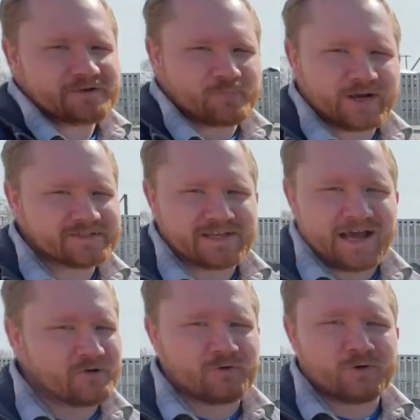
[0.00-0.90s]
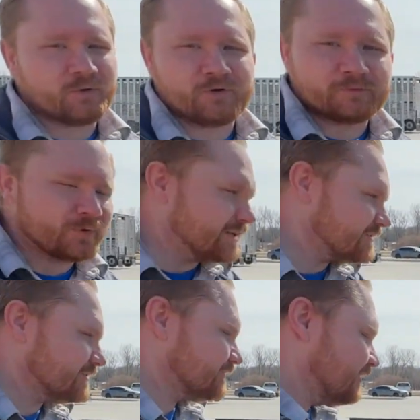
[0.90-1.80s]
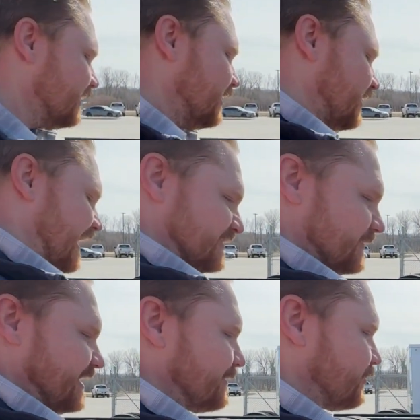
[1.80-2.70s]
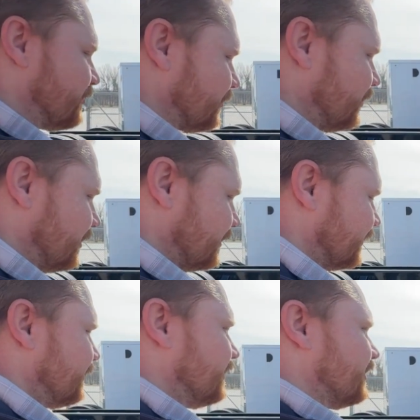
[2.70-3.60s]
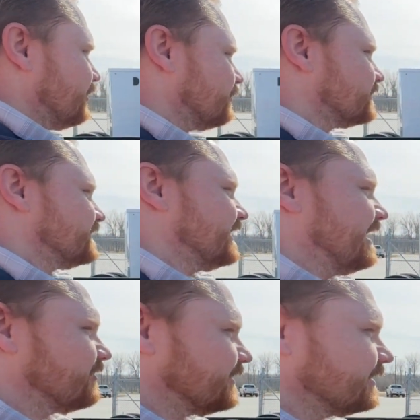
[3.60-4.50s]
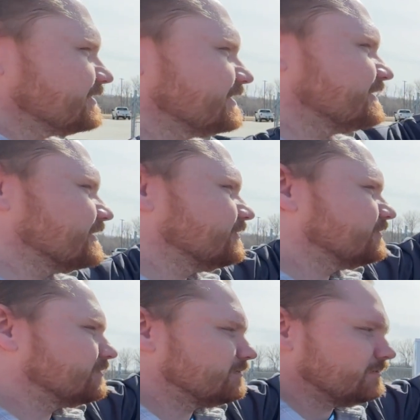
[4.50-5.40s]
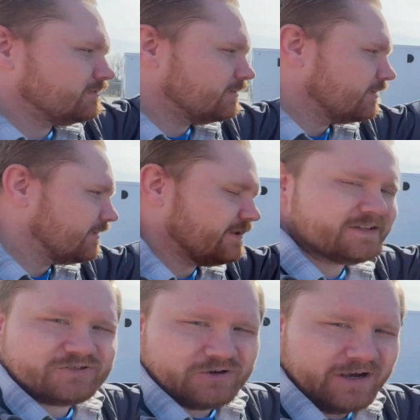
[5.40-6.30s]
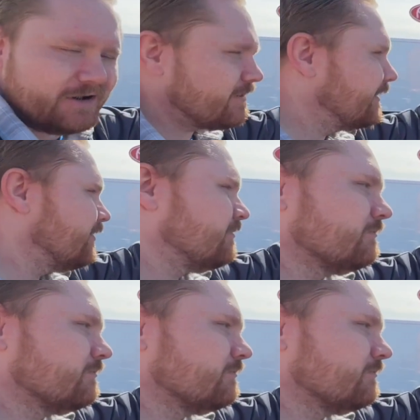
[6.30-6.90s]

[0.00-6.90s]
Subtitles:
impressed, I don't know what will impress you. As we keep going along, you will see everything is easy. Get into your air cleaner